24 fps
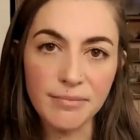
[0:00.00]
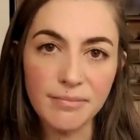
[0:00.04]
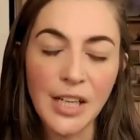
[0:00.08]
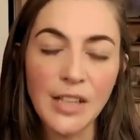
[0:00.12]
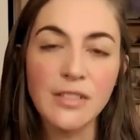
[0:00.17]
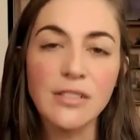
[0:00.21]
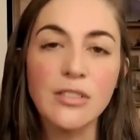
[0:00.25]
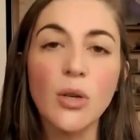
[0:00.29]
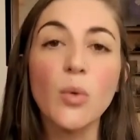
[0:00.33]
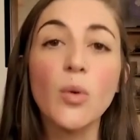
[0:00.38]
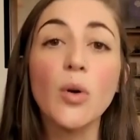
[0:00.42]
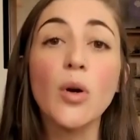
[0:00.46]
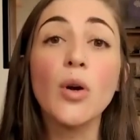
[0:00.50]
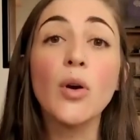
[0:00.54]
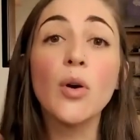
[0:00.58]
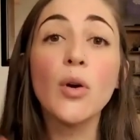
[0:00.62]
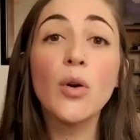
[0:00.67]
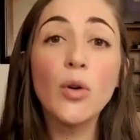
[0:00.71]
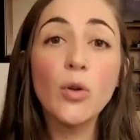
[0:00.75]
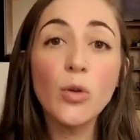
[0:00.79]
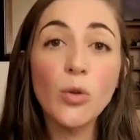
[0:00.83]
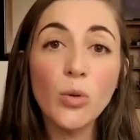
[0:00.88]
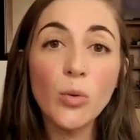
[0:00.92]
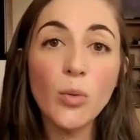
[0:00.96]
So
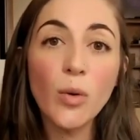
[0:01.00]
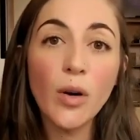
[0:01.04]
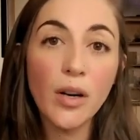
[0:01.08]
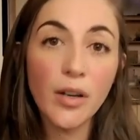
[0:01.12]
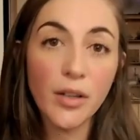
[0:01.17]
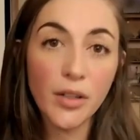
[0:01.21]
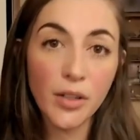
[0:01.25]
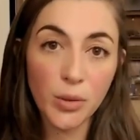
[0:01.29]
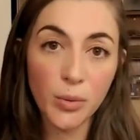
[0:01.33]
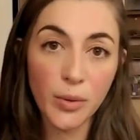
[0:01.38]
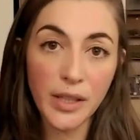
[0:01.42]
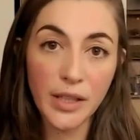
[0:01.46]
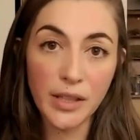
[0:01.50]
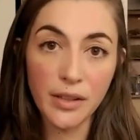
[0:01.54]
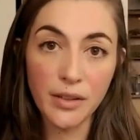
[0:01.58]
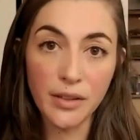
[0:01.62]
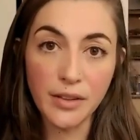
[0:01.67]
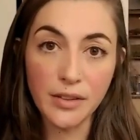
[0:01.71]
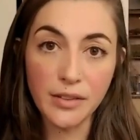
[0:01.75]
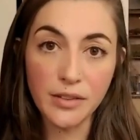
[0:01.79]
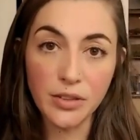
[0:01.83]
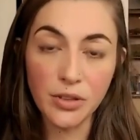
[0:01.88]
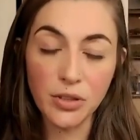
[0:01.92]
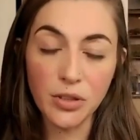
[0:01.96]
who are you here
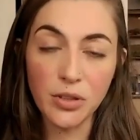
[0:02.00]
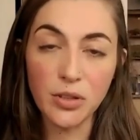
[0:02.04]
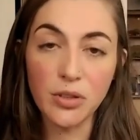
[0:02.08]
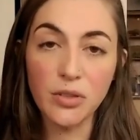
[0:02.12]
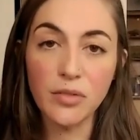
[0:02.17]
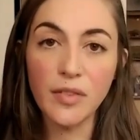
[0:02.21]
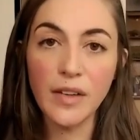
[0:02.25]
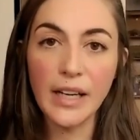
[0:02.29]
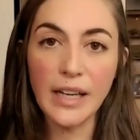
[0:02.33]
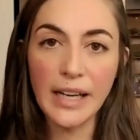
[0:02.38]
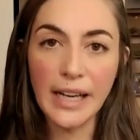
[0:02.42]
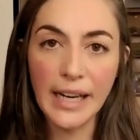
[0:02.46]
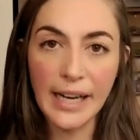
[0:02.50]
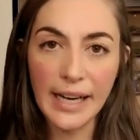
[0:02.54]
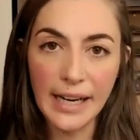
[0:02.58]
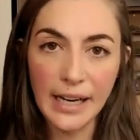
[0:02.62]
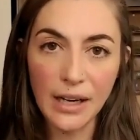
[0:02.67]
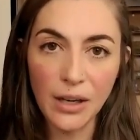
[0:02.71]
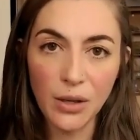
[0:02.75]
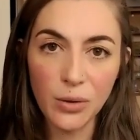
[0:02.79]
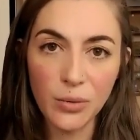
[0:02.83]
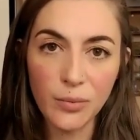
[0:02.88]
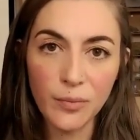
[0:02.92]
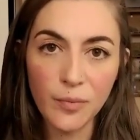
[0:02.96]
to serve and
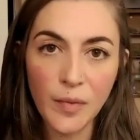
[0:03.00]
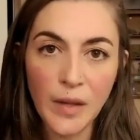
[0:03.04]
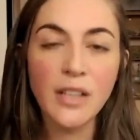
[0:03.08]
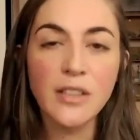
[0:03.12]
how?